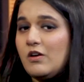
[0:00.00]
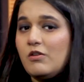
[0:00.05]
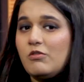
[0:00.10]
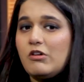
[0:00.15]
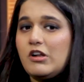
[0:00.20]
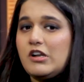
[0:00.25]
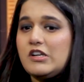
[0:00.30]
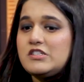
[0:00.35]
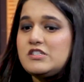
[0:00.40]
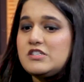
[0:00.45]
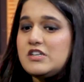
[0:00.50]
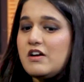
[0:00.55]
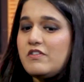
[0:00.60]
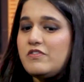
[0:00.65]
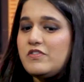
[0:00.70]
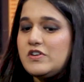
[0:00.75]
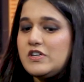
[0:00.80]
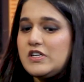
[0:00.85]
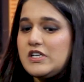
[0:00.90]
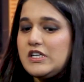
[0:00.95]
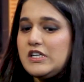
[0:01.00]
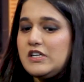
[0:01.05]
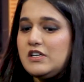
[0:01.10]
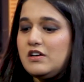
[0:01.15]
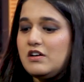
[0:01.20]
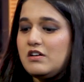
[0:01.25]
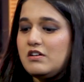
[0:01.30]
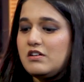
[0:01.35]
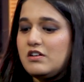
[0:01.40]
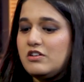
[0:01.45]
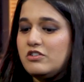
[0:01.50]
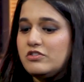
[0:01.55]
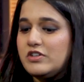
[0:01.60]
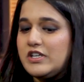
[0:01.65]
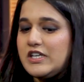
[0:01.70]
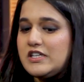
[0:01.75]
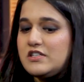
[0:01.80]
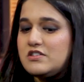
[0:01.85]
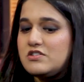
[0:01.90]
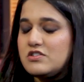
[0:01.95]
Well, it's definitely a
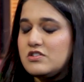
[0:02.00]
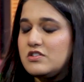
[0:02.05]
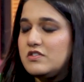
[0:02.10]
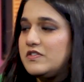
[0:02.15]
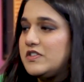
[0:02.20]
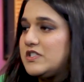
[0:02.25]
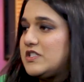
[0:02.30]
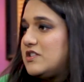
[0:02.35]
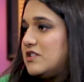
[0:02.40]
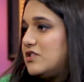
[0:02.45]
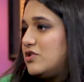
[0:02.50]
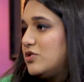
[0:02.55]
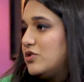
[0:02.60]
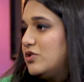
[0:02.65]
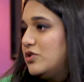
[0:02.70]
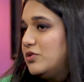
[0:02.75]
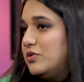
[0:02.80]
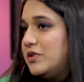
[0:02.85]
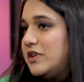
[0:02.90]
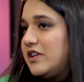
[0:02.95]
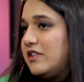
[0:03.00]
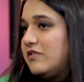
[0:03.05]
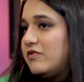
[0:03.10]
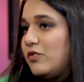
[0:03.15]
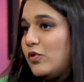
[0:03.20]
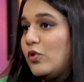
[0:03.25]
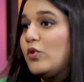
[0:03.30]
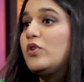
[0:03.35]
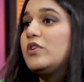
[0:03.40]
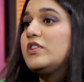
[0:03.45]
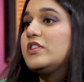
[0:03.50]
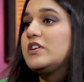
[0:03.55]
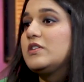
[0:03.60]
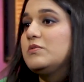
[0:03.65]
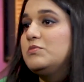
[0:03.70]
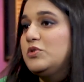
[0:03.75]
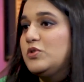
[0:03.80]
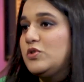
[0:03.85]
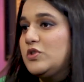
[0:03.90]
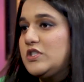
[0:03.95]
great service that you're doing for the
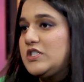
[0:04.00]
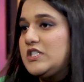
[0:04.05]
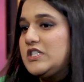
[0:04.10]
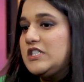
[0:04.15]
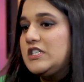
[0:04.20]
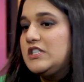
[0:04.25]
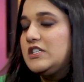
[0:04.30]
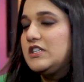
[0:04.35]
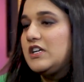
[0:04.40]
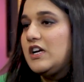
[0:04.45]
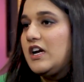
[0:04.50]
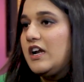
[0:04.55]
community